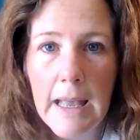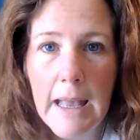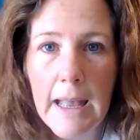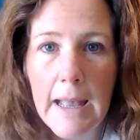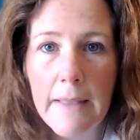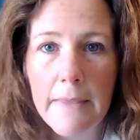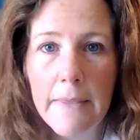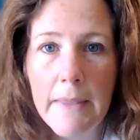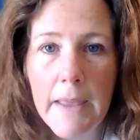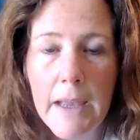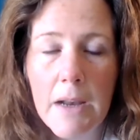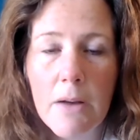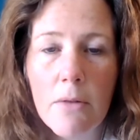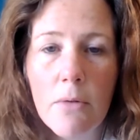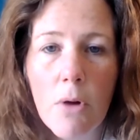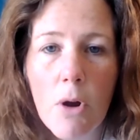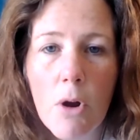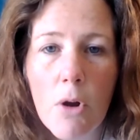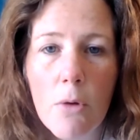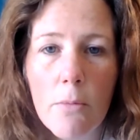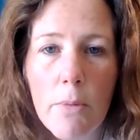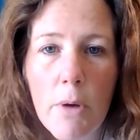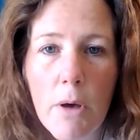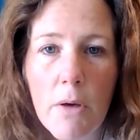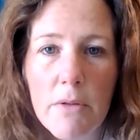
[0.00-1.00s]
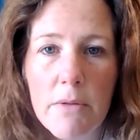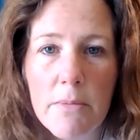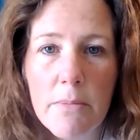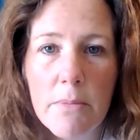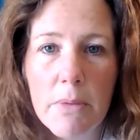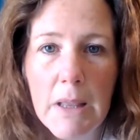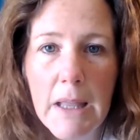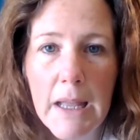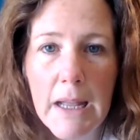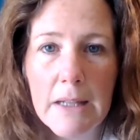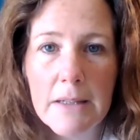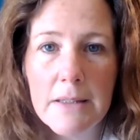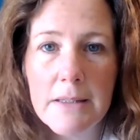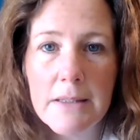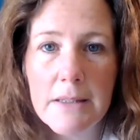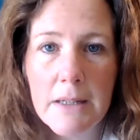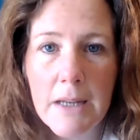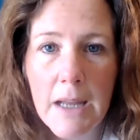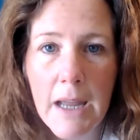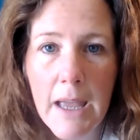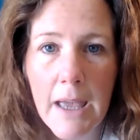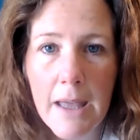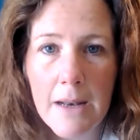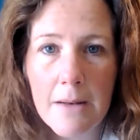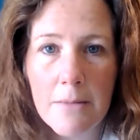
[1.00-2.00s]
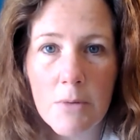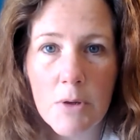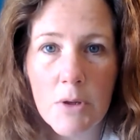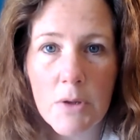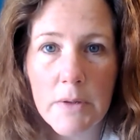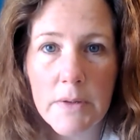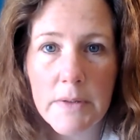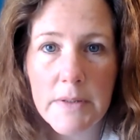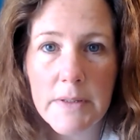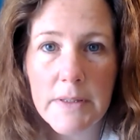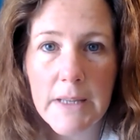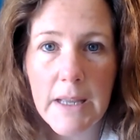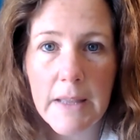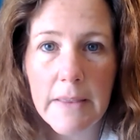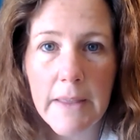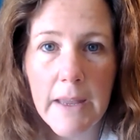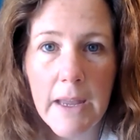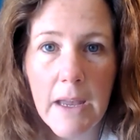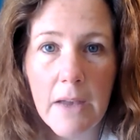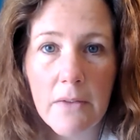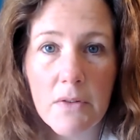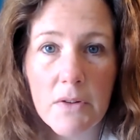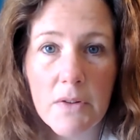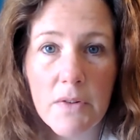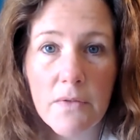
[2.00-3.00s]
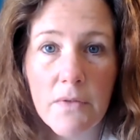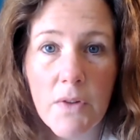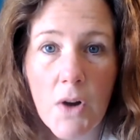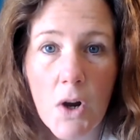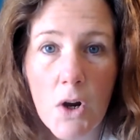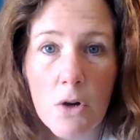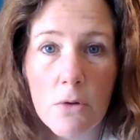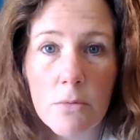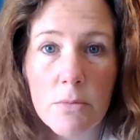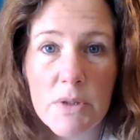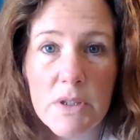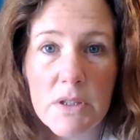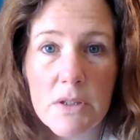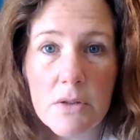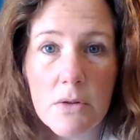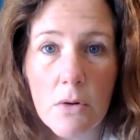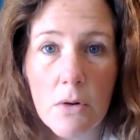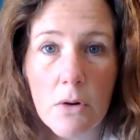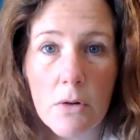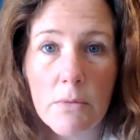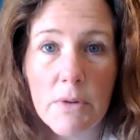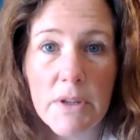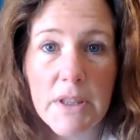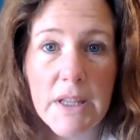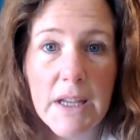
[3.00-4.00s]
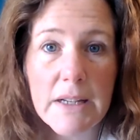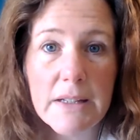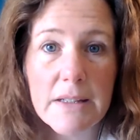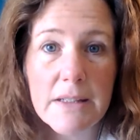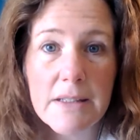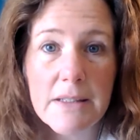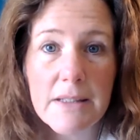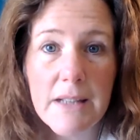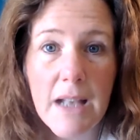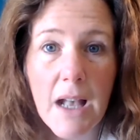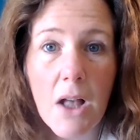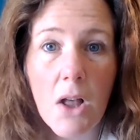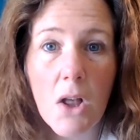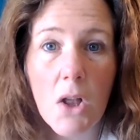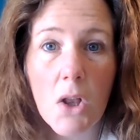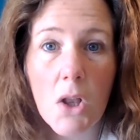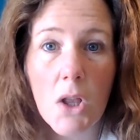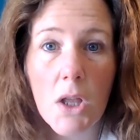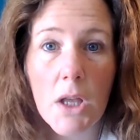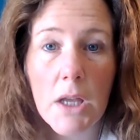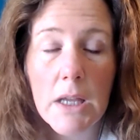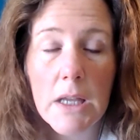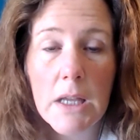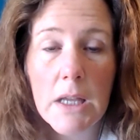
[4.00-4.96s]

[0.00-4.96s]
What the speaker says: And they grow both plants and animals. And they have a farm store where they sell